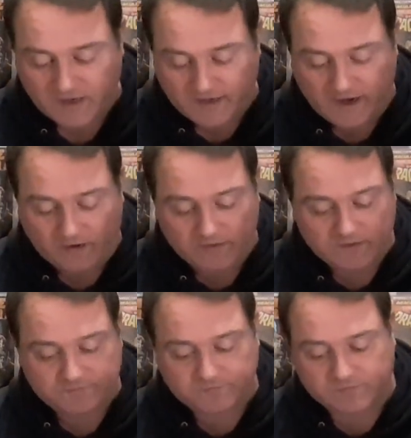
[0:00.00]
Now,
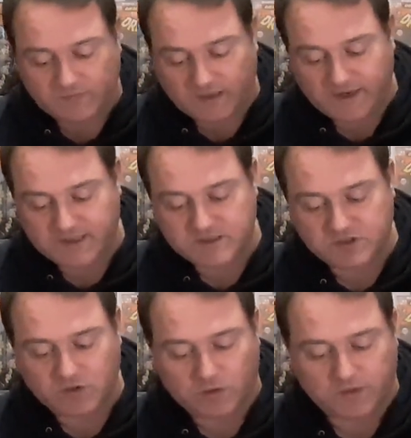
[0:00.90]
the next
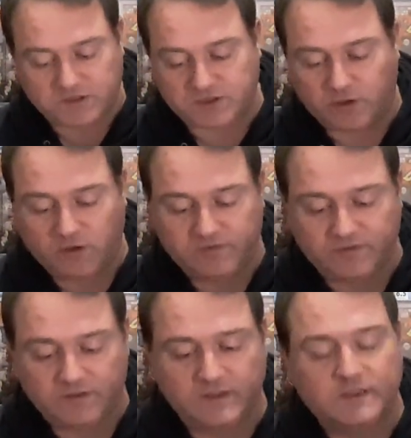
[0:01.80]
issue I want to show
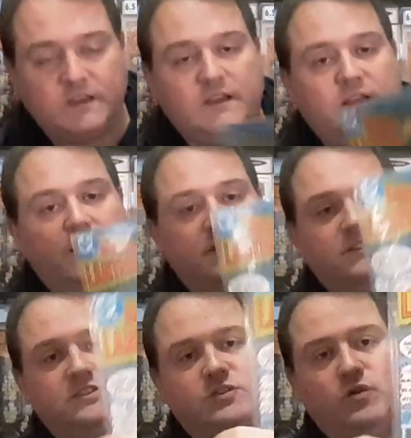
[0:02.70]
off is
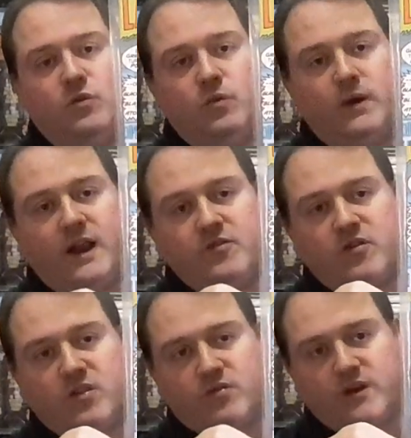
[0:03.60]
issue
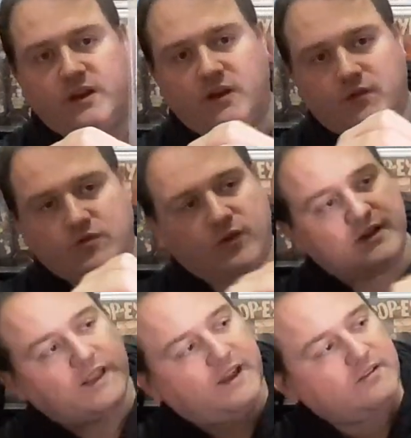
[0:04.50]
103 of
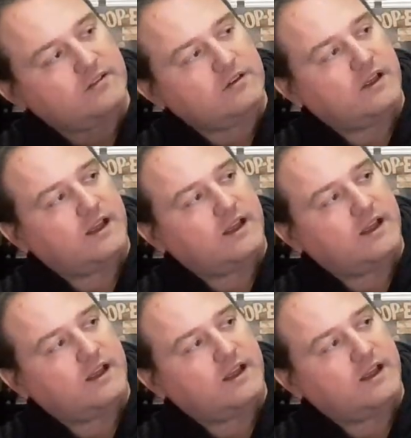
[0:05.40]
Green Lantern.